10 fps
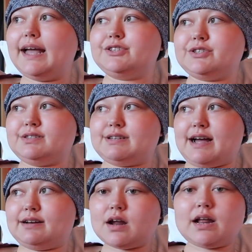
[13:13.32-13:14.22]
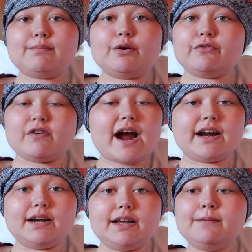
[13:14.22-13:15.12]
It's just that I like my
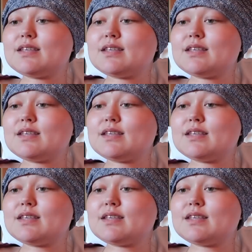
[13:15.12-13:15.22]
variety.